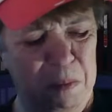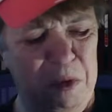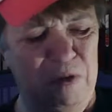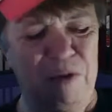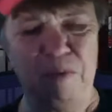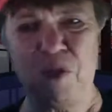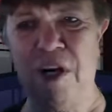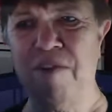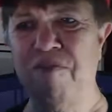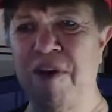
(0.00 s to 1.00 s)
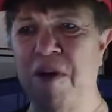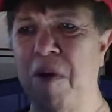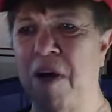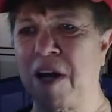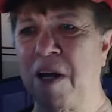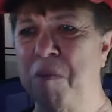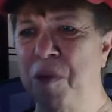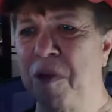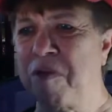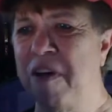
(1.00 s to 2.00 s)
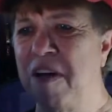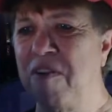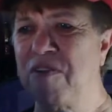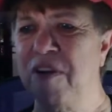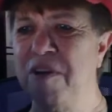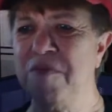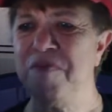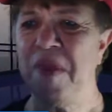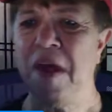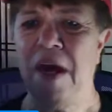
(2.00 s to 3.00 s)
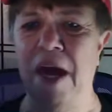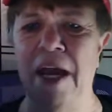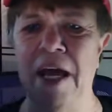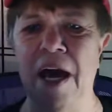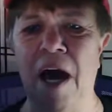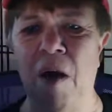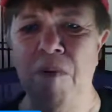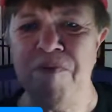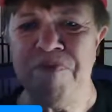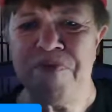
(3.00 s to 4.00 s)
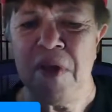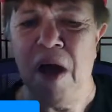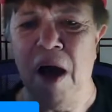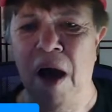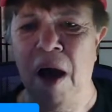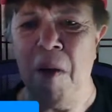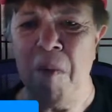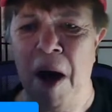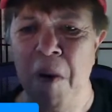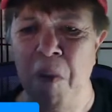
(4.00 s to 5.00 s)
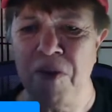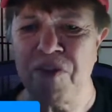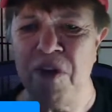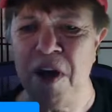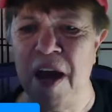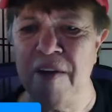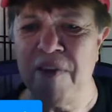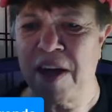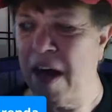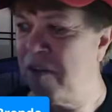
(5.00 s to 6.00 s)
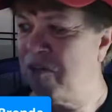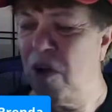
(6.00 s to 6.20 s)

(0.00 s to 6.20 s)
Because I'm trying to figure out a couple of things. Anyhow, I was going to have a guest